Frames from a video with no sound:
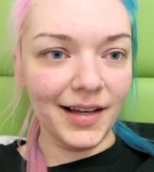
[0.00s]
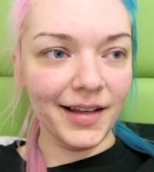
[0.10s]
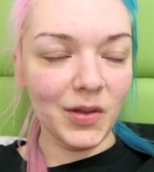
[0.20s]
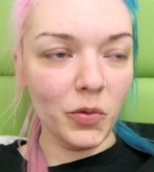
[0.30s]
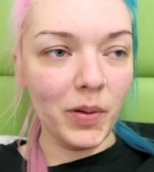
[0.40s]

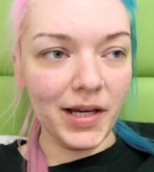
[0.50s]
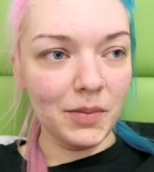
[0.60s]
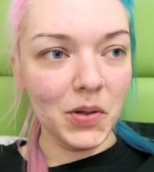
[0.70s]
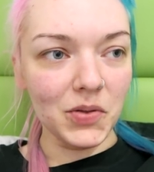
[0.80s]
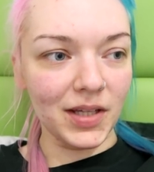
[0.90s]
Like, they were
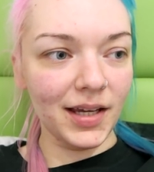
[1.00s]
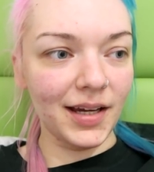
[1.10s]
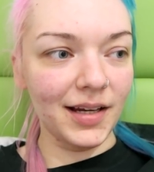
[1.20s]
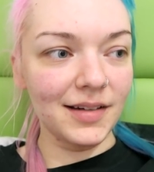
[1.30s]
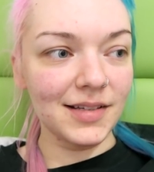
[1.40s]
playing
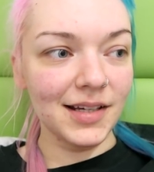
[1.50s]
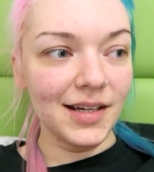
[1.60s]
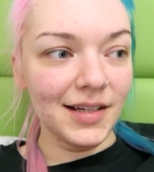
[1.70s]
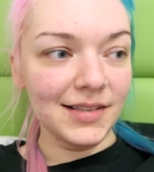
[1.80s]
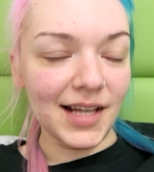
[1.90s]
music and
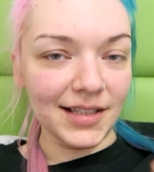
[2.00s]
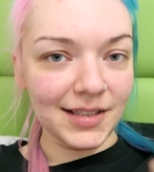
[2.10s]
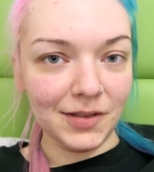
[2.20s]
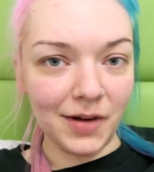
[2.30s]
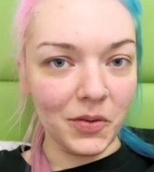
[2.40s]

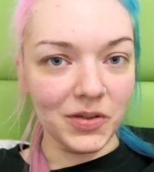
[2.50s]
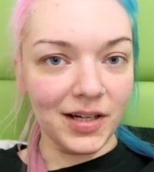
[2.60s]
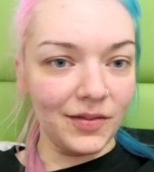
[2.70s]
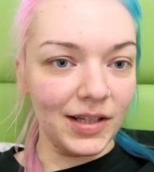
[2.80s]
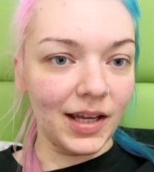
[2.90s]
dancing around
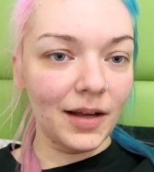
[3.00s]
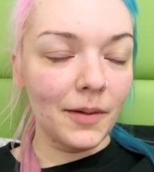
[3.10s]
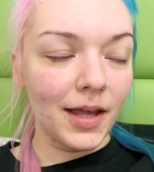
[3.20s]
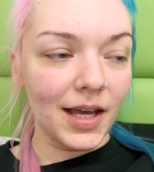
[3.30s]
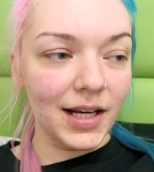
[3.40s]
and
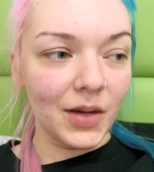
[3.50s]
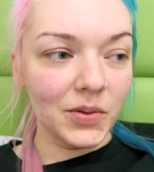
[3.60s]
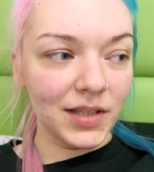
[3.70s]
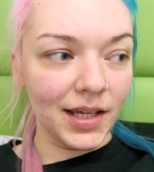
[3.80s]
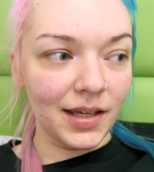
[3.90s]
everything. And I
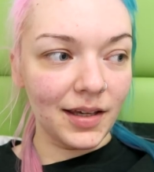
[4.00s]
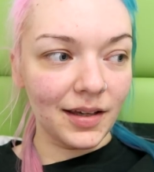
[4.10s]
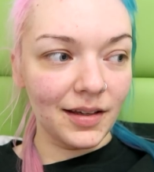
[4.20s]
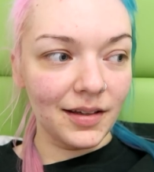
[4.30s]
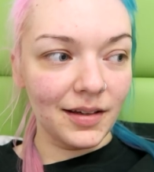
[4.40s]
was like,